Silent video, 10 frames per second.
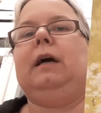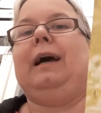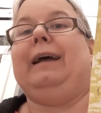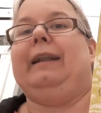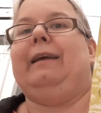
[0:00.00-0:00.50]

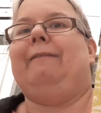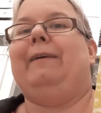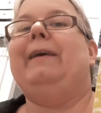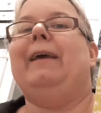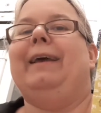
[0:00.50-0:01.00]
And
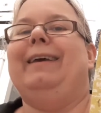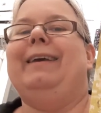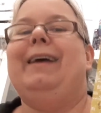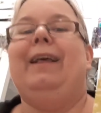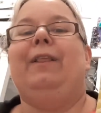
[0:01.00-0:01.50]

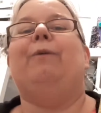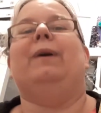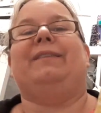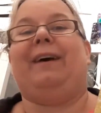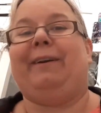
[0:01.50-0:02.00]
there
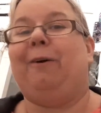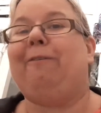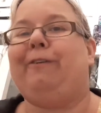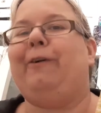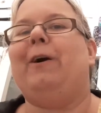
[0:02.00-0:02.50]
was an
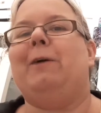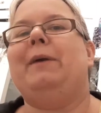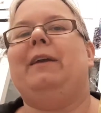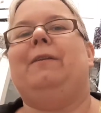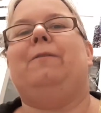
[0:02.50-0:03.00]
awful lot of
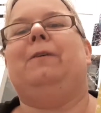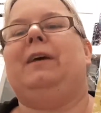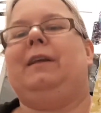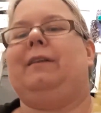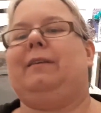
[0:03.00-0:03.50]
paint on
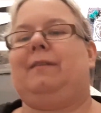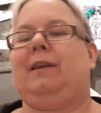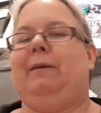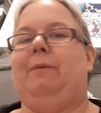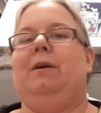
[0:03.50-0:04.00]
it this
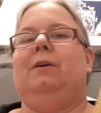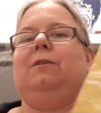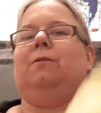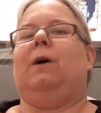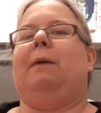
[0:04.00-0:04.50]
time,
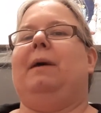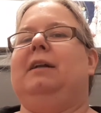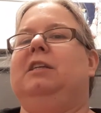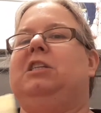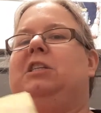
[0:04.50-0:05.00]
so I managed